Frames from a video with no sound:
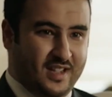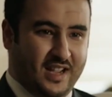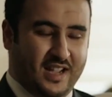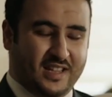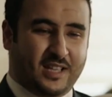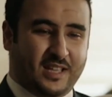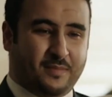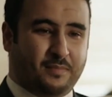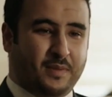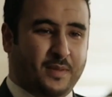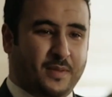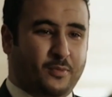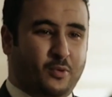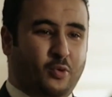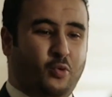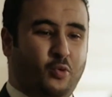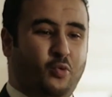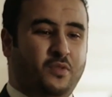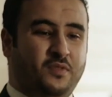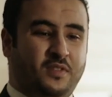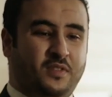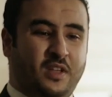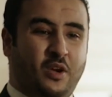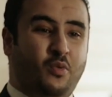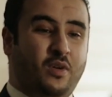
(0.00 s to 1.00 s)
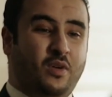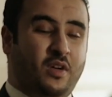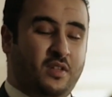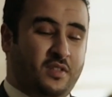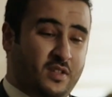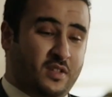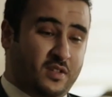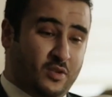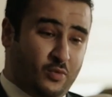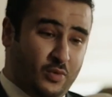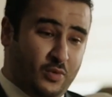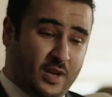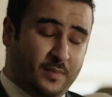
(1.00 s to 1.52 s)
I think
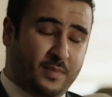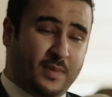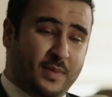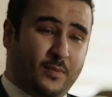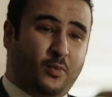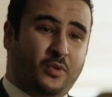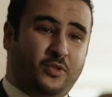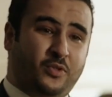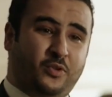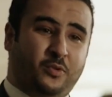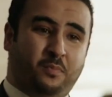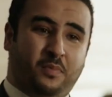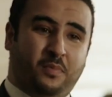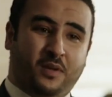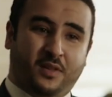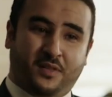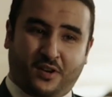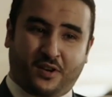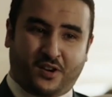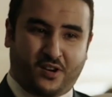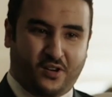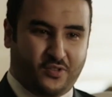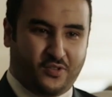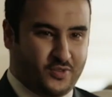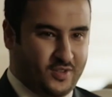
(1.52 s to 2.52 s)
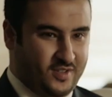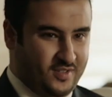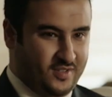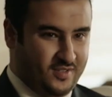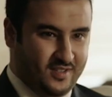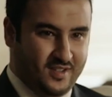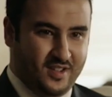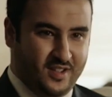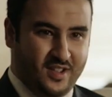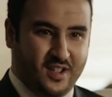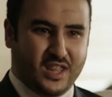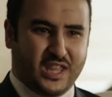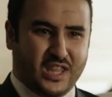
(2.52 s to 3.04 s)
the Iranian people want to build their country.
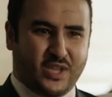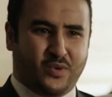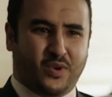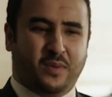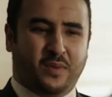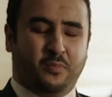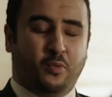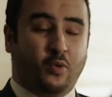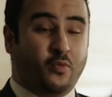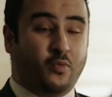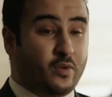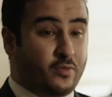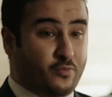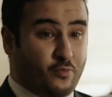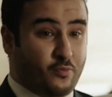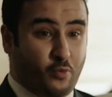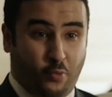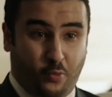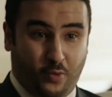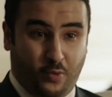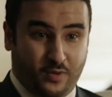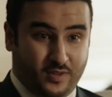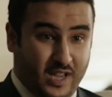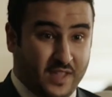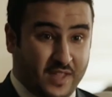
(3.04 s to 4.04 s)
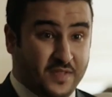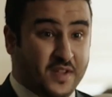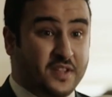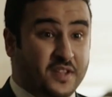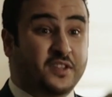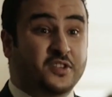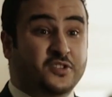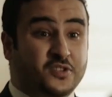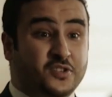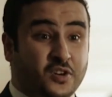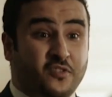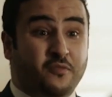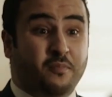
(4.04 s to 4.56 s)
They want to move it forward, and they
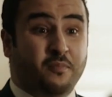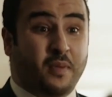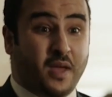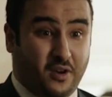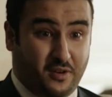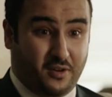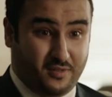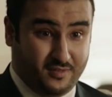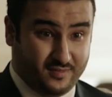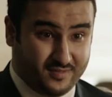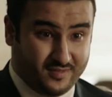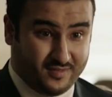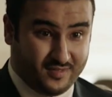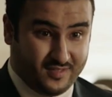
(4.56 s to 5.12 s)
deserve better.